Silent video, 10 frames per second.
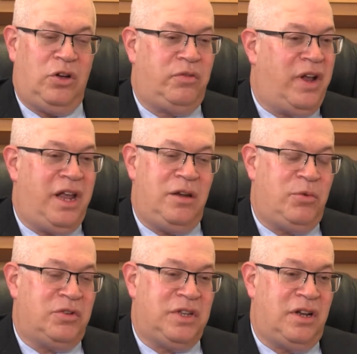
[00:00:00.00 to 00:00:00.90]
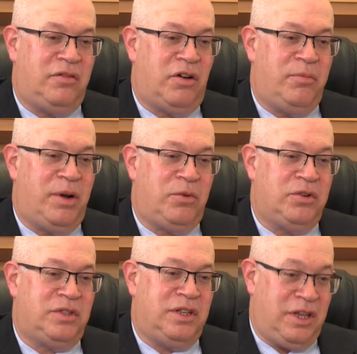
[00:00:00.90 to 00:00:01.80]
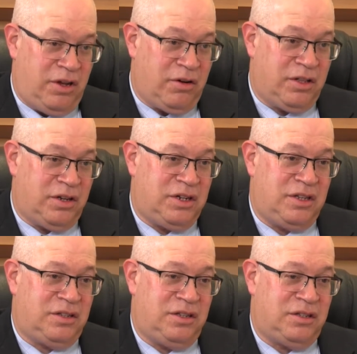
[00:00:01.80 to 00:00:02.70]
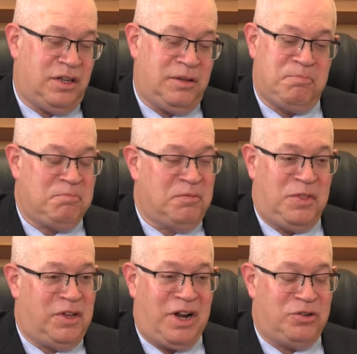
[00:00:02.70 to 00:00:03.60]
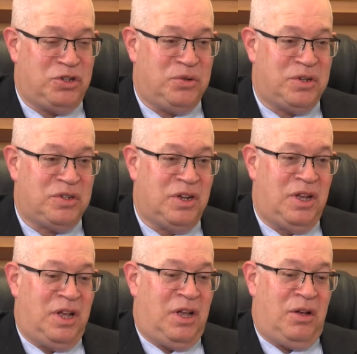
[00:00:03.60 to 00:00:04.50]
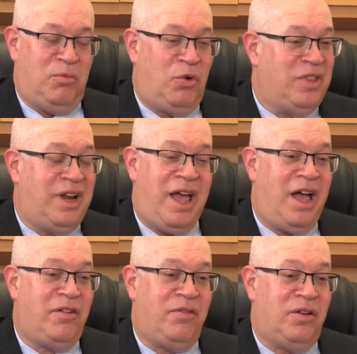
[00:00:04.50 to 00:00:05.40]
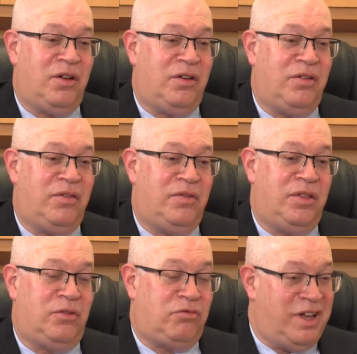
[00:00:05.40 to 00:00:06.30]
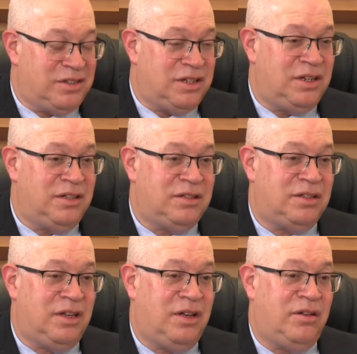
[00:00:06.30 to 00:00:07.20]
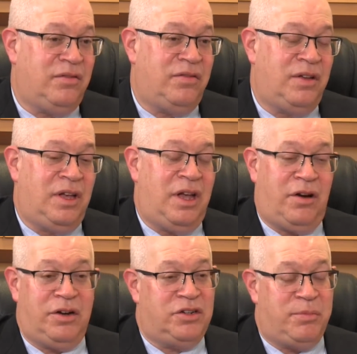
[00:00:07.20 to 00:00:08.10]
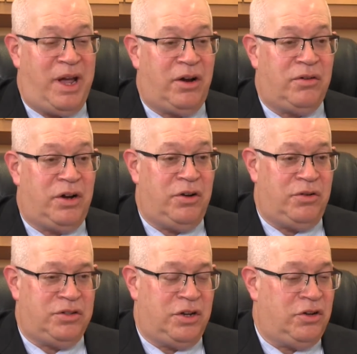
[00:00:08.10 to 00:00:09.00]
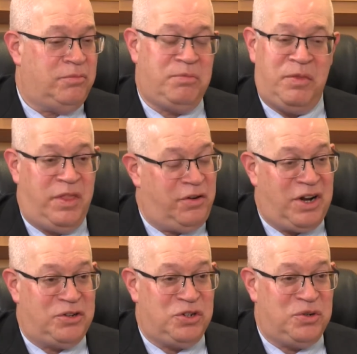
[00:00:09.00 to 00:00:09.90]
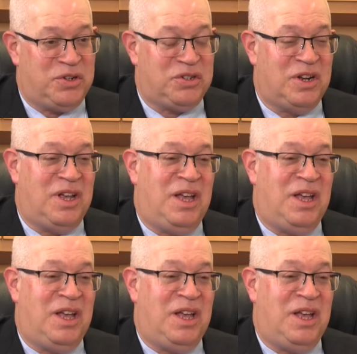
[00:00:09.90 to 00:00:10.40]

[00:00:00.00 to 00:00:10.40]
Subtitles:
over 80% of our members here at the JCC, they're not Jewish. More than half of the residents of Heritage Manor, our nursing home, they're not Jewish.